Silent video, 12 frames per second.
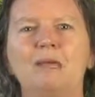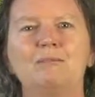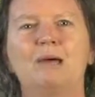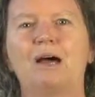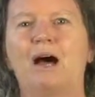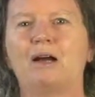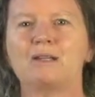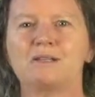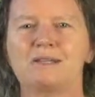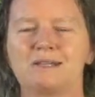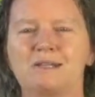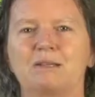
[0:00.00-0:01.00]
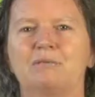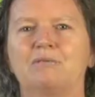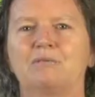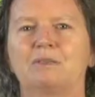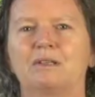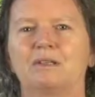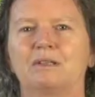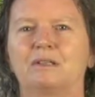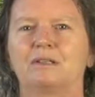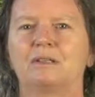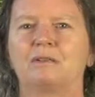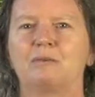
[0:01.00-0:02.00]
But our system
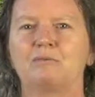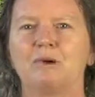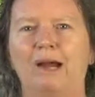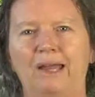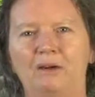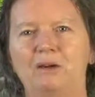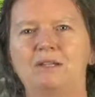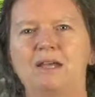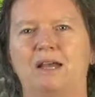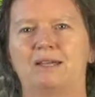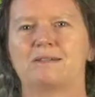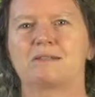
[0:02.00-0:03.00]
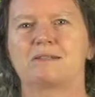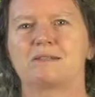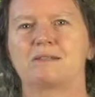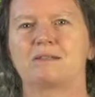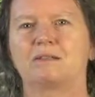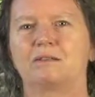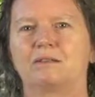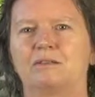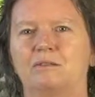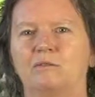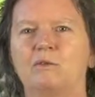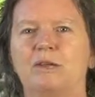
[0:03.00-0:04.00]
prioritizes
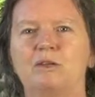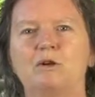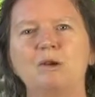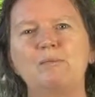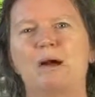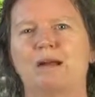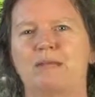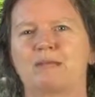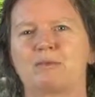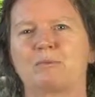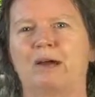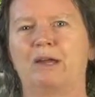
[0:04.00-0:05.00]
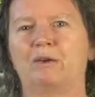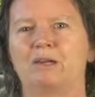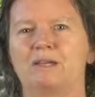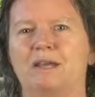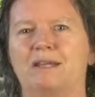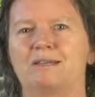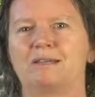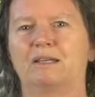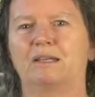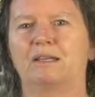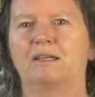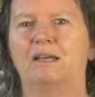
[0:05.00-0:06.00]
what your body is
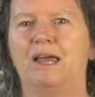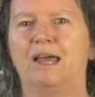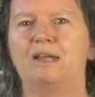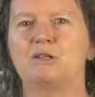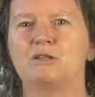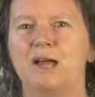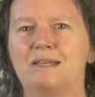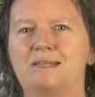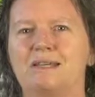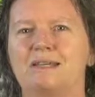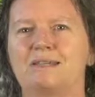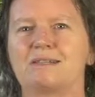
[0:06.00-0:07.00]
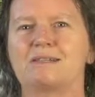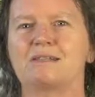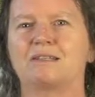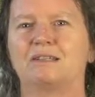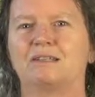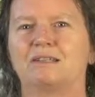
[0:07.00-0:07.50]
prioritizing and addresses